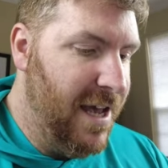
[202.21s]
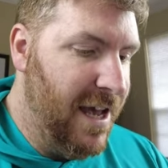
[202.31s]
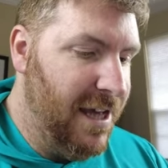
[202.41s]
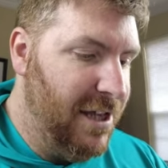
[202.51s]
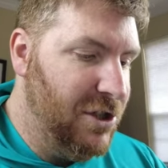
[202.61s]

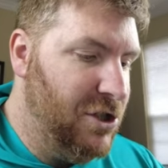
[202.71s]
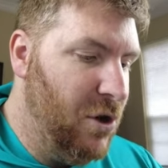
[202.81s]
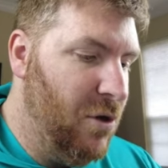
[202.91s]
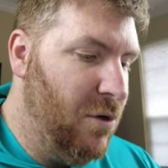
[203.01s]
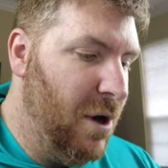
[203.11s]
A
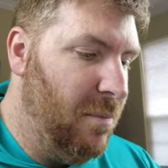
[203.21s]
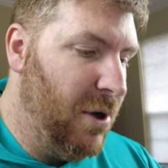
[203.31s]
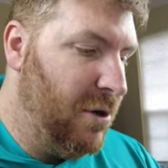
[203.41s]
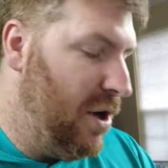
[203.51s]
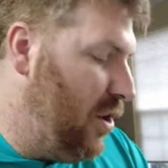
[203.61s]
Joe
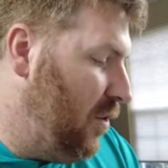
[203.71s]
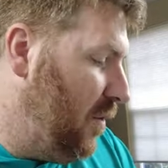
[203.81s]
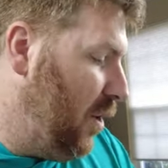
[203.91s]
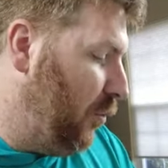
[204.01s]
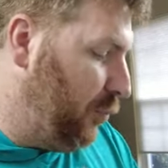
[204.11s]

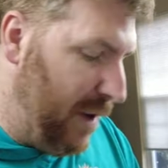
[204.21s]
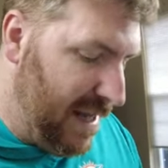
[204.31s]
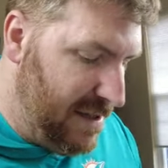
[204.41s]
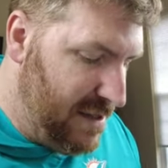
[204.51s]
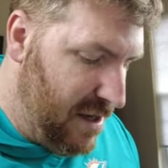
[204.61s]
Burrow
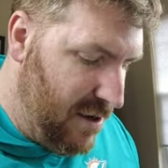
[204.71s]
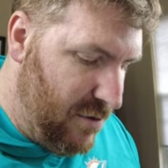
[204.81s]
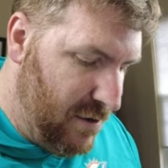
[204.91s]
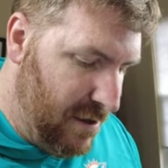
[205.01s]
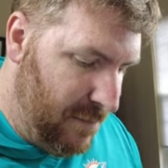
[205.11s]
red
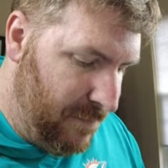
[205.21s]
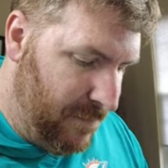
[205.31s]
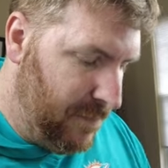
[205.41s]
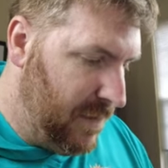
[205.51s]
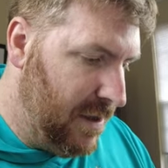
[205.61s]
zone.
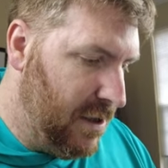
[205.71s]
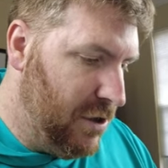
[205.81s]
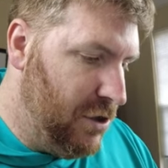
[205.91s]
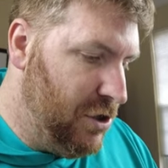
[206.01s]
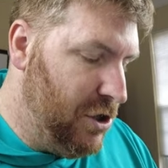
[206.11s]

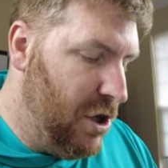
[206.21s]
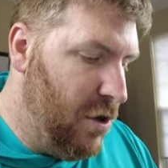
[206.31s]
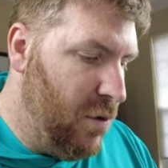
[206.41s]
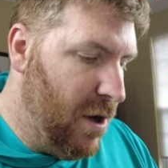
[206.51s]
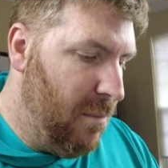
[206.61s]

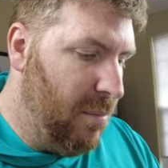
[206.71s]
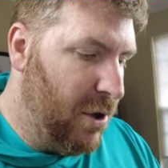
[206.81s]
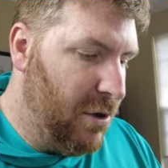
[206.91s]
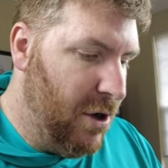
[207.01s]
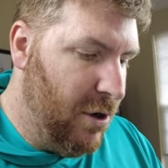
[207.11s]
Joe
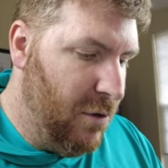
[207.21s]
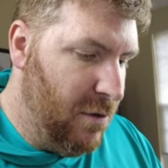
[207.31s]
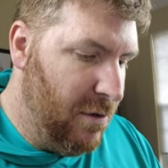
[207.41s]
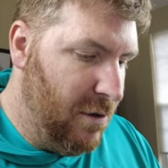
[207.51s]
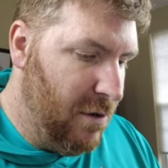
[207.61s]
Burrow